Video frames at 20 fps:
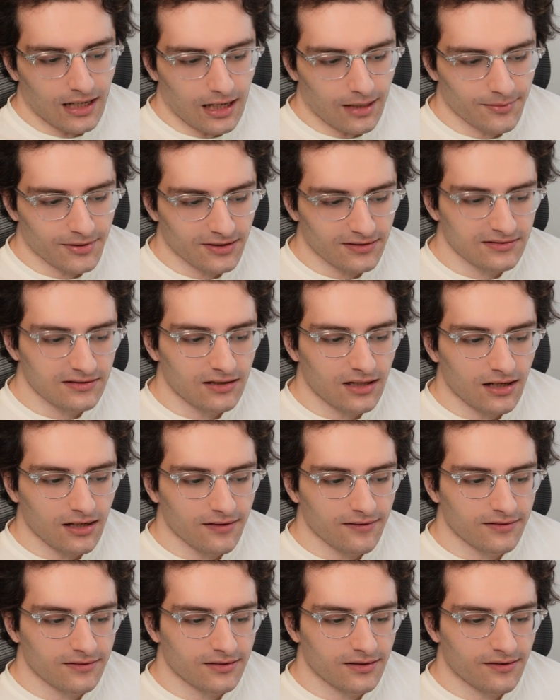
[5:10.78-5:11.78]
I mean, there's a
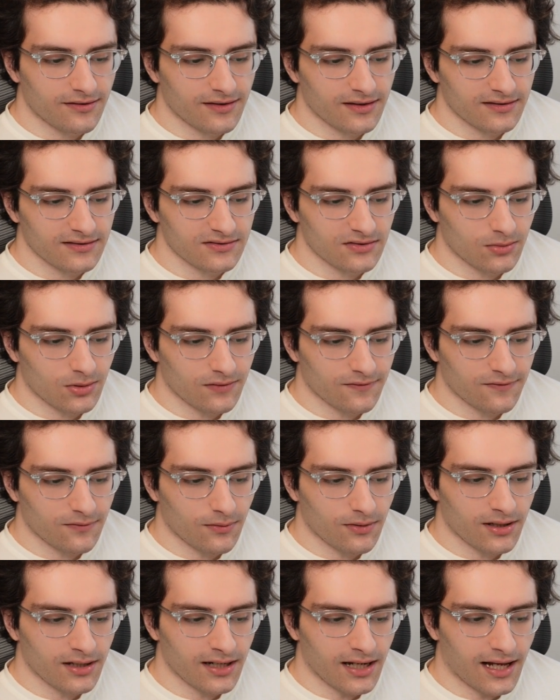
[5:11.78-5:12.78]
lot of good things going
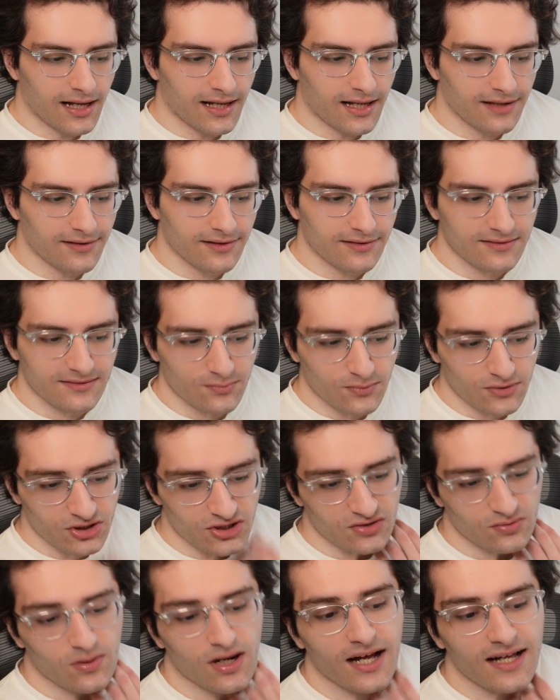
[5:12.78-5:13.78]
for it,
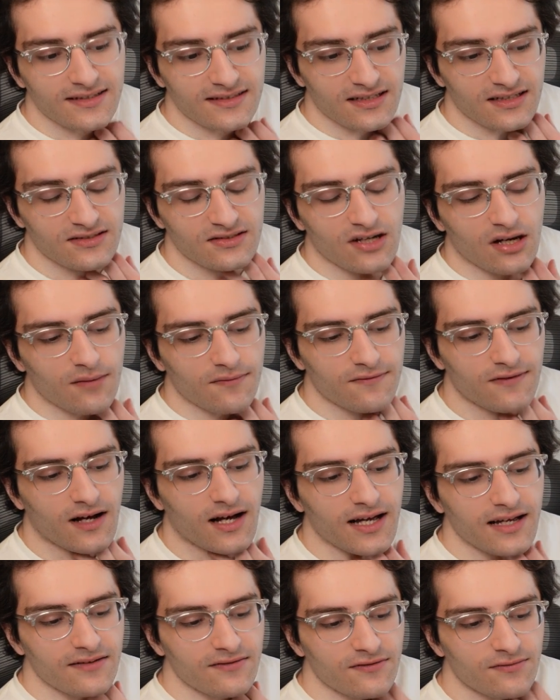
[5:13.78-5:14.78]
which is why it's in the top
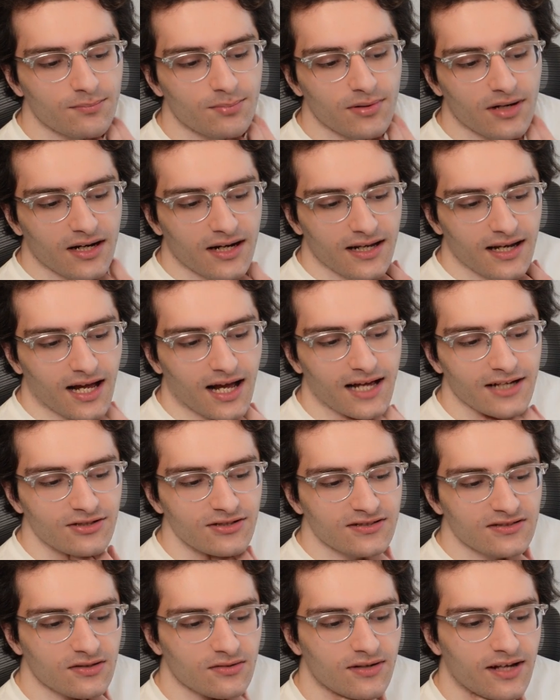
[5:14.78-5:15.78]
five. But I
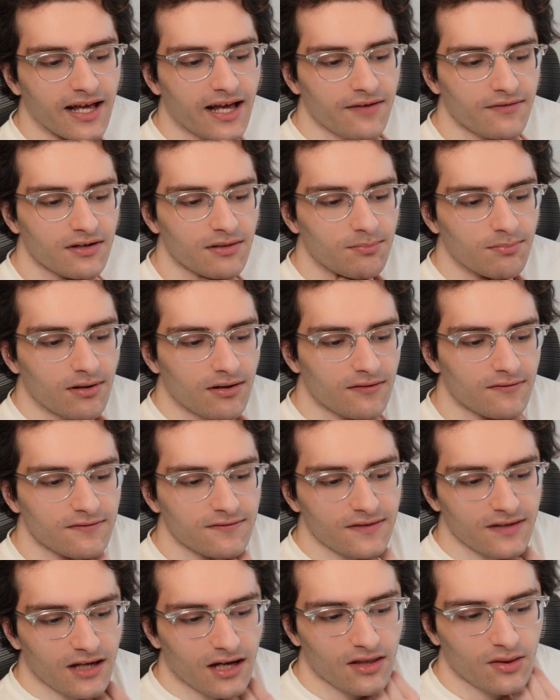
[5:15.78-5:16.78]
just don't have it
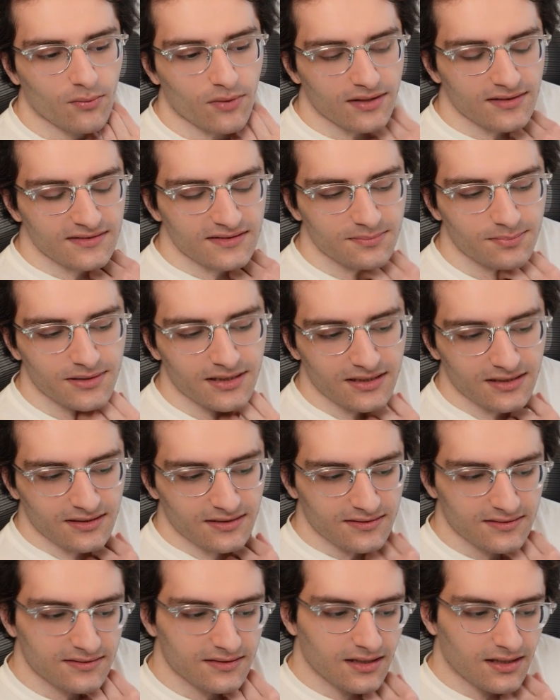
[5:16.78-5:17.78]
above the other ones
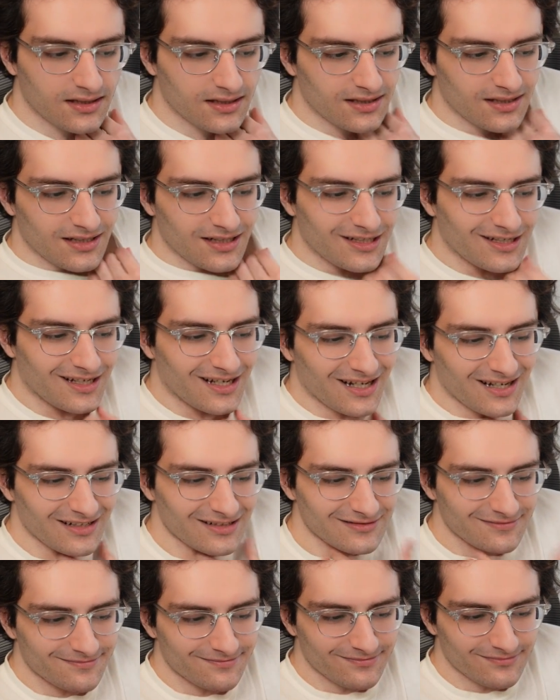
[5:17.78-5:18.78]
because I
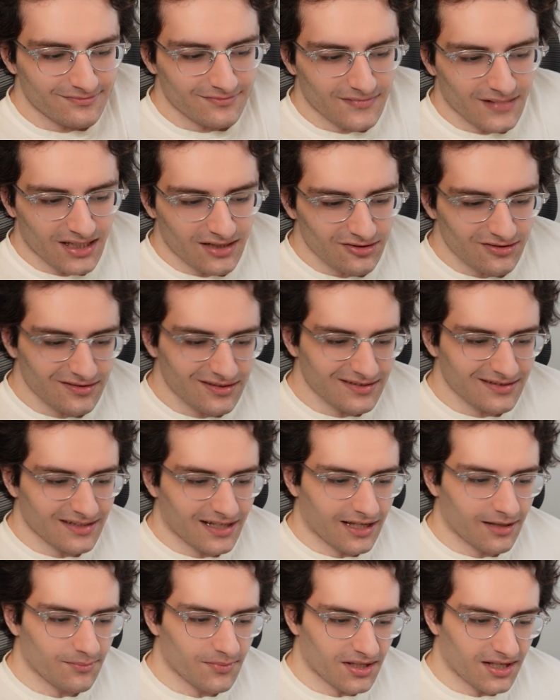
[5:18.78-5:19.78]
don't know, it just
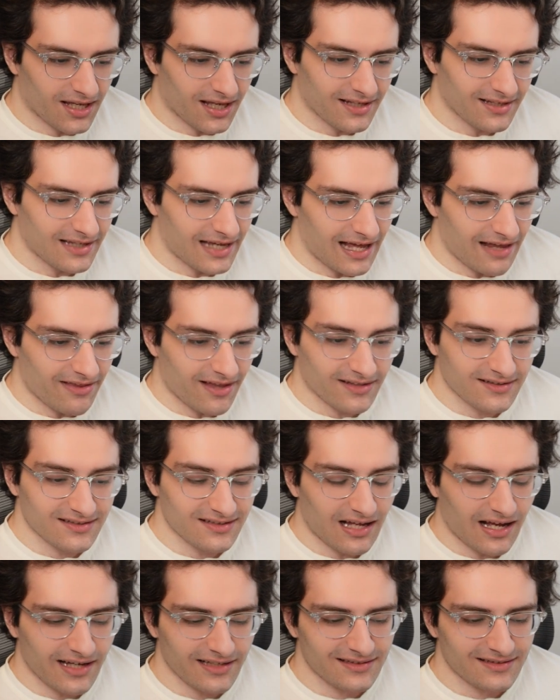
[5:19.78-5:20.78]
doesn't hit me. And yeah, that
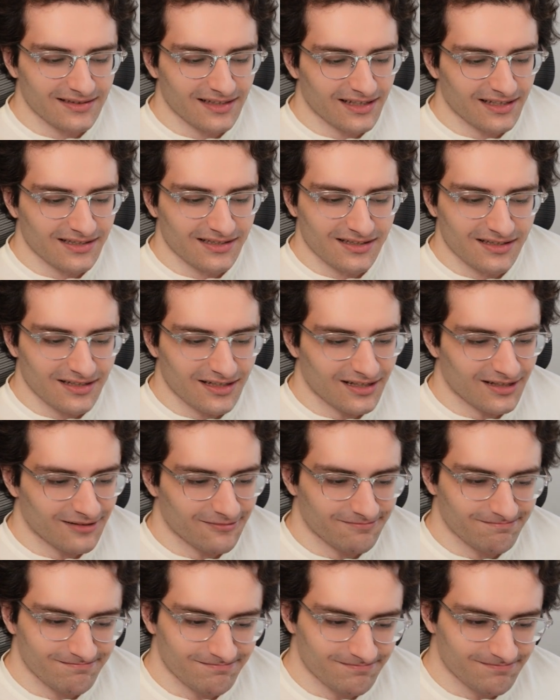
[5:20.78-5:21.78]
size thing. I